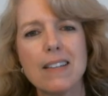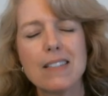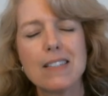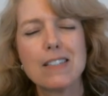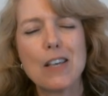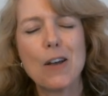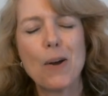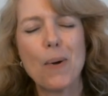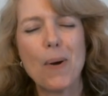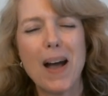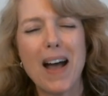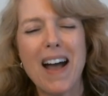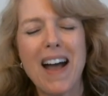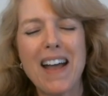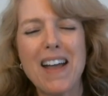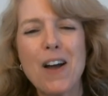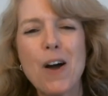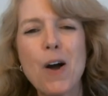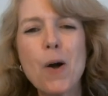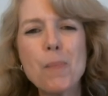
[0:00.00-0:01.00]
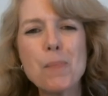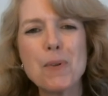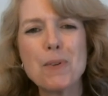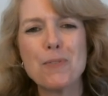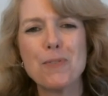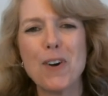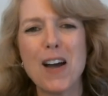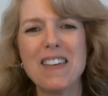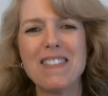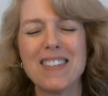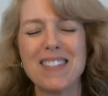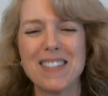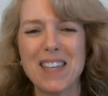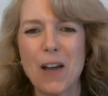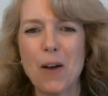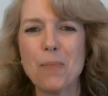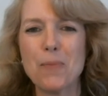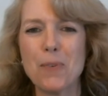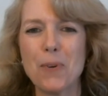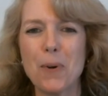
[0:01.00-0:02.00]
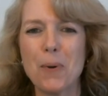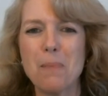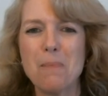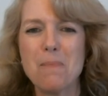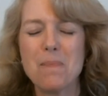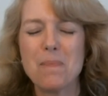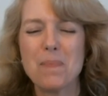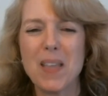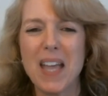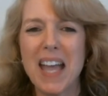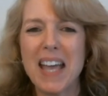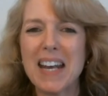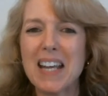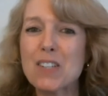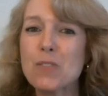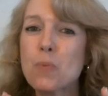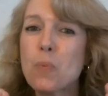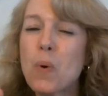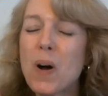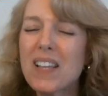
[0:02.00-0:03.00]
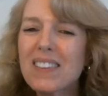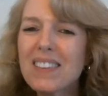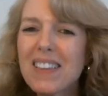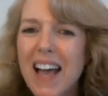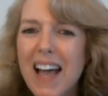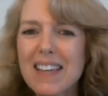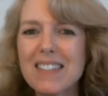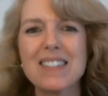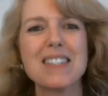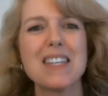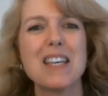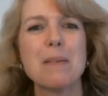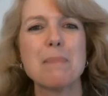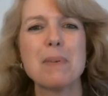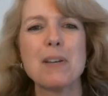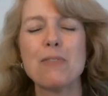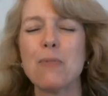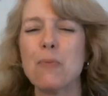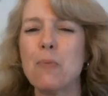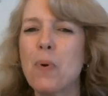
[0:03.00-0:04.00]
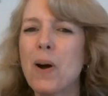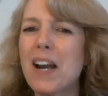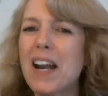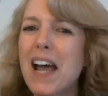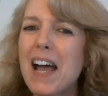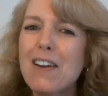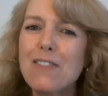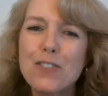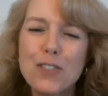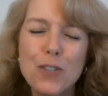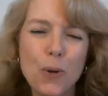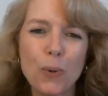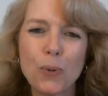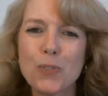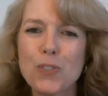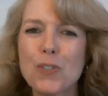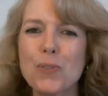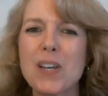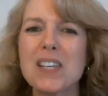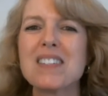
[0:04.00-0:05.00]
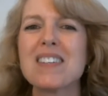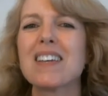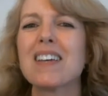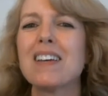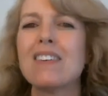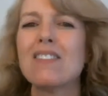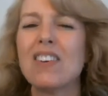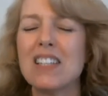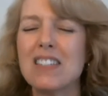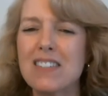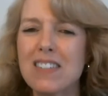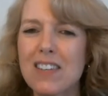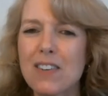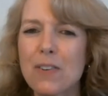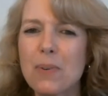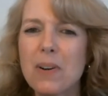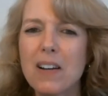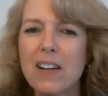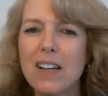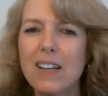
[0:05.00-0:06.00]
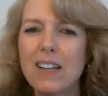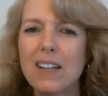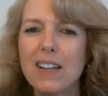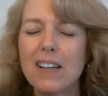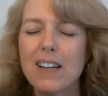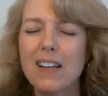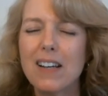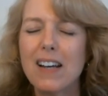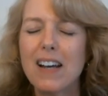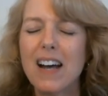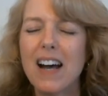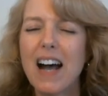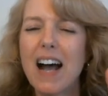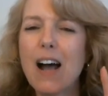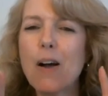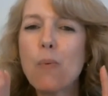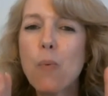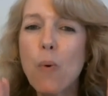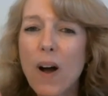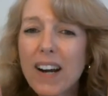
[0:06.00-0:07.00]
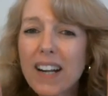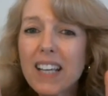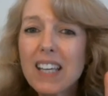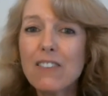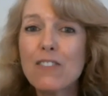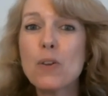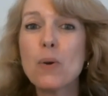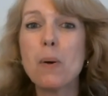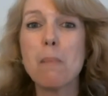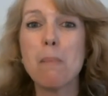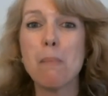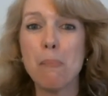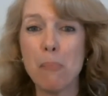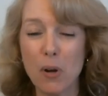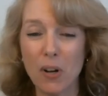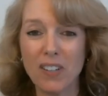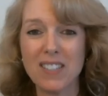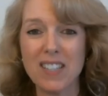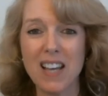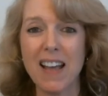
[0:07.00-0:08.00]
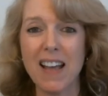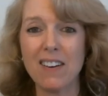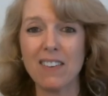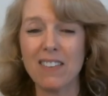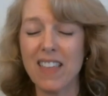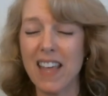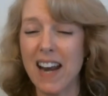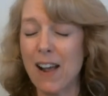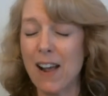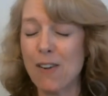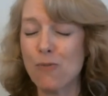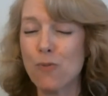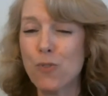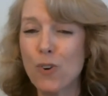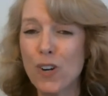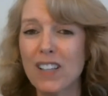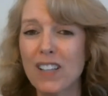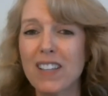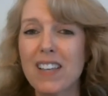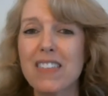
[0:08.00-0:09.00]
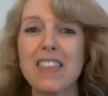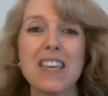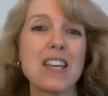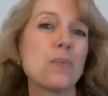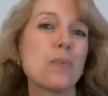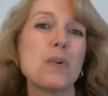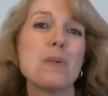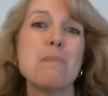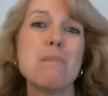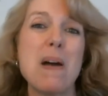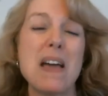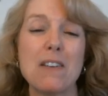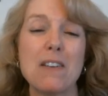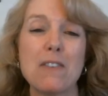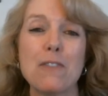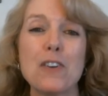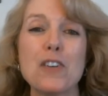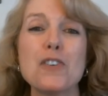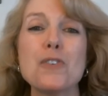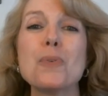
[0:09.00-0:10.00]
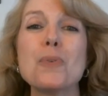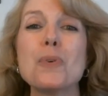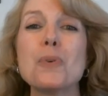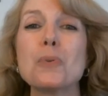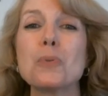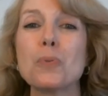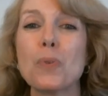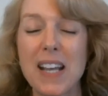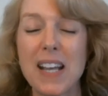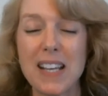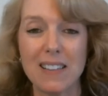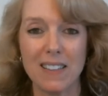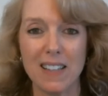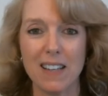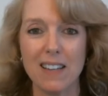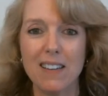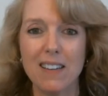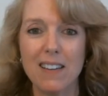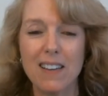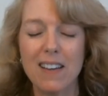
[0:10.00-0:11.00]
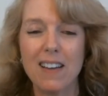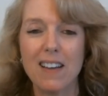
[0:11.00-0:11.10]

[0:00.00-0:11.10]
So I hope you find this helpful. And as one last tip, if what I've told you doesn't convince you, I want to give you a book title that I really think would benefit you greatly.